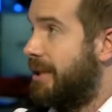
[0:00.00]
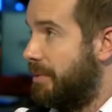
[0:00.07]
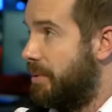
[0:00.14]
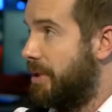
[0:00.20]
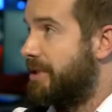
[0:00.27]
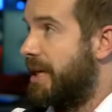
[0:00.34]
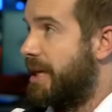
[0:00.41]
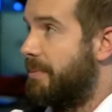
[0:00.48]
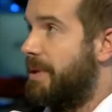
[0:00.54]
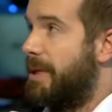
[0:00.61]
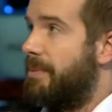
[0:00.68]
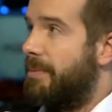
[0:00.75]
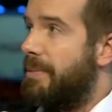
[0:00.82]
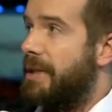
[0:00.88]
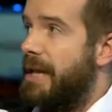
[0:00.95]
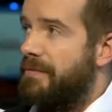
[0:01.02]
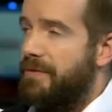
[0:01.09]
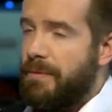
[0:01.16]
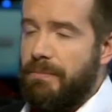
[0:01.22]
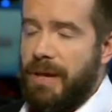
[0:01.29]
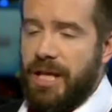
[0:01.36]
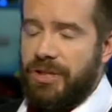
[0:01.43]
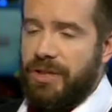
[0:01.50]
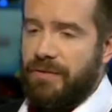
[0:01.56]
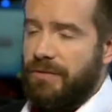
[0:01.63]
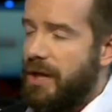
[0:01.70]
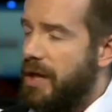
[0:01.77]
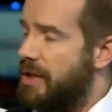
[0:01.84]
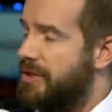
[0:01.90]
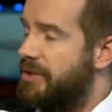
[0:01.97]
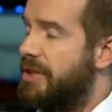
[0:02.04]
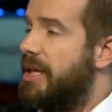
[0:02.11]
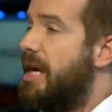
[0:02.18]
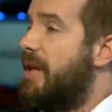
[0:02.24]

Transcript: we're saying people left in makeshift huts.